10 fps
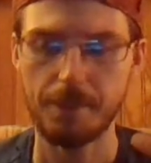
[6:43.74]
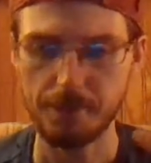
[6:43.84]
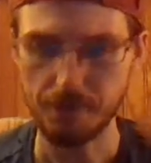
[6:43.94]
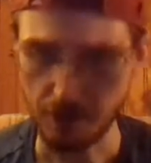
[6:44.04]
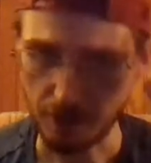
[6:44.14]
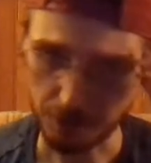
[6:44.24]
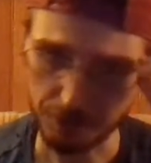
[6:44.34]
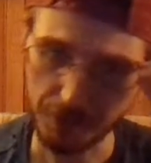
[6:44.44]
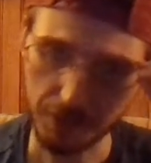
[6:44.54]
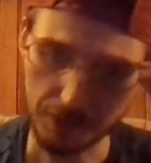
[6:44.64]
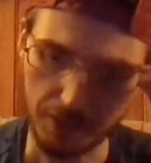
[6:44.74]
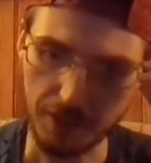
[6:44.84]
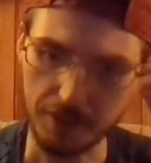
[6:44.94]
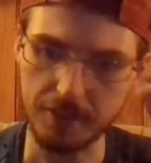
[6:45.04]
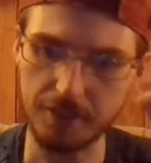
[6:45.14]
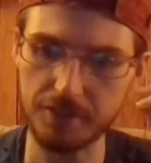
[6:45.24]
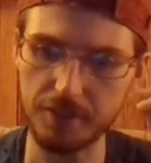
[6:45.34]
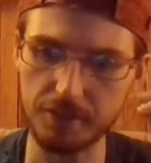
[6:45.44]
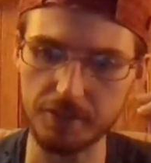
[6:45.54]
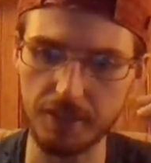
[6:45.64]
I don't think that Disney
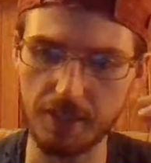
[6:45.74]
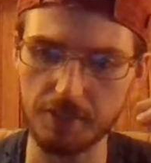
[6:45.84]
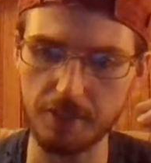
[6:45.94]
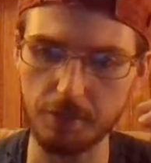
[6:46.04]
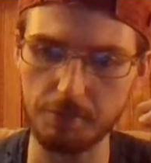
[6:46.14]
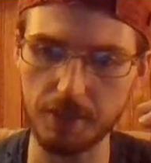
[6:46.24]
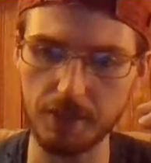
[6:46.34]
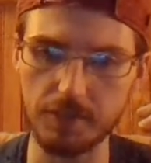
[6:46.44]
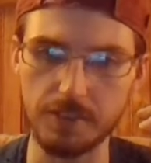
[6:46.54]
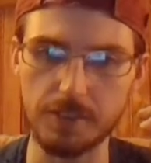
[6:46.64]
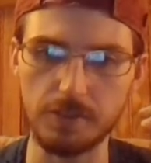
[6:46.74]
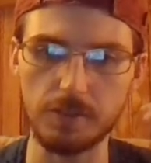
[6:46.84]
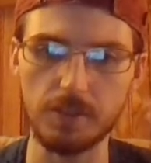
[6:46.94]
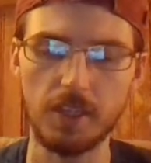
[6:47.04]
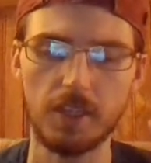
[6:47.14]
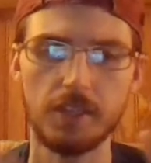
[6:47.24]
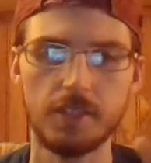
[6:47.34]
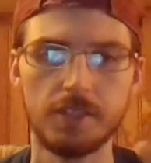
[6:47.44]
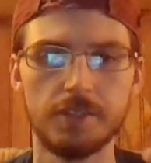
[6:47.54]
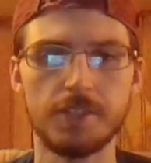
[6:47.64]
understands how big of a deal
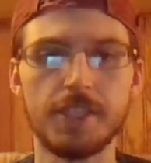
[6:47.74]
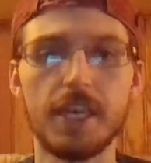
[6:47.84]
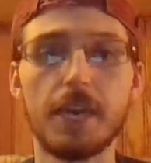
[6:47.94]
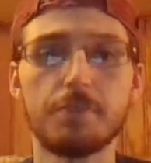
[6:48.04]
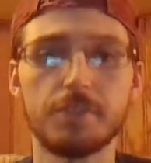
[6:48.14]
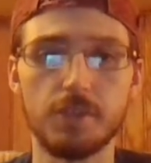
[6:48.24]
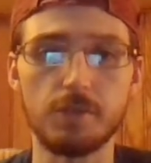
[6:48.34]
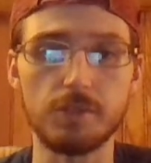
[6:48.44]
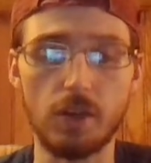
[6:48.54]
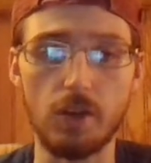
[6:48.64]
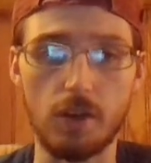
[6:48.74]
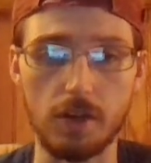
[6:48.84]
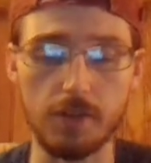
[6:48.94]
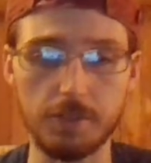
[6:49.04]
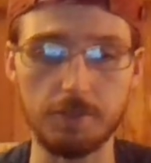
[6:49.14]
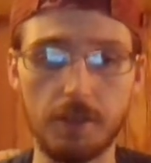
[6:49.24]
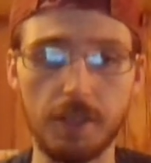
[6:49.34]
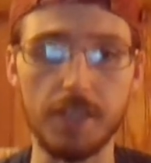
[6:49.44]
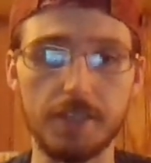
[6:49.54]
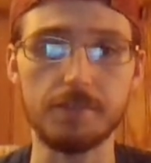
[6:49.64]
the episodes are. I'm talking about
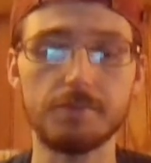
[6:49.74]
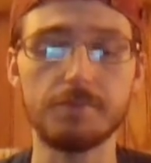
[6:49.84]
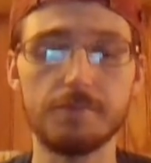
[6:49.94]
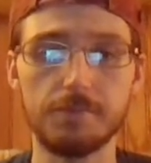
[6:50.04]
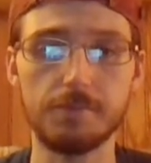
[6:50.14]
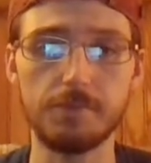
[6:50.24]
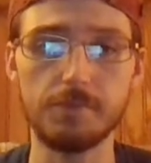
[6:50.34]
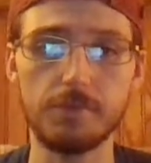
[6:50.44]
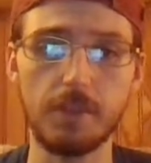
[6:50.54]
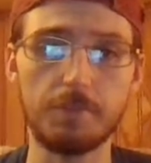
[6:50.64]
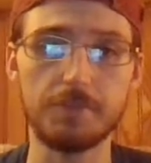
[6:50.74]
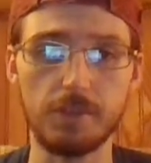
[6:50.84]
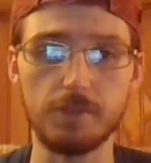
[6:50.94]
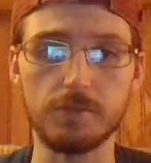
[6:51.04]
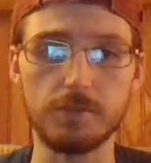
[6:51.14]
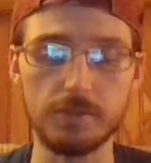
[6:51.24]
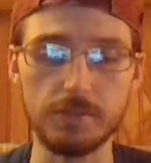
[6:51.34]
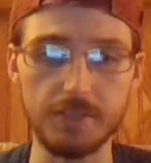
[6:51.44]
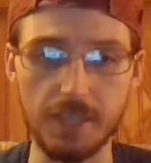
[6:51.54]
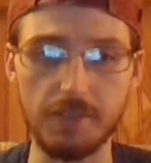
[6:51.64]
like episode
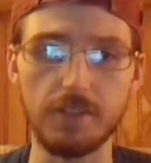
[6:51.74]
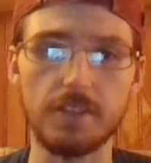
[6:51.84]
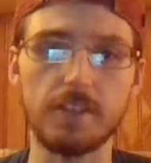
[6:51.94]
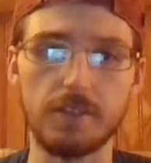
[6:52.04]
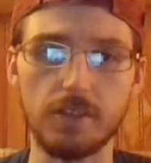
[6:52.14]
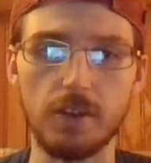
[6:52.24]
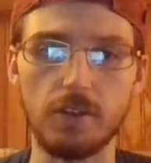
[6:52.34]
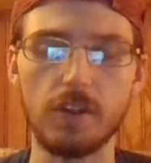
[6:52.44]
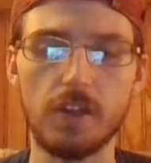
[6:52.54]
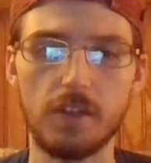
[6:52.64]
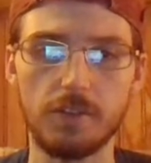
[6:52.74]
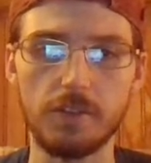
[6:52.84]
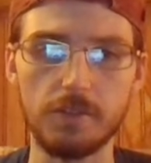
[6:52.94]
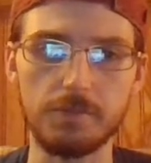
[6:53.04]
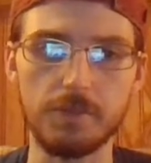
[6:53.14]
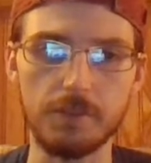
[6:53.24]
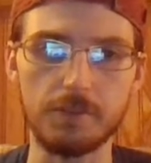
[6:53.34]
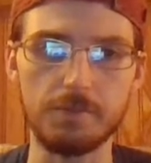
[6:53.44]
7 and you know they're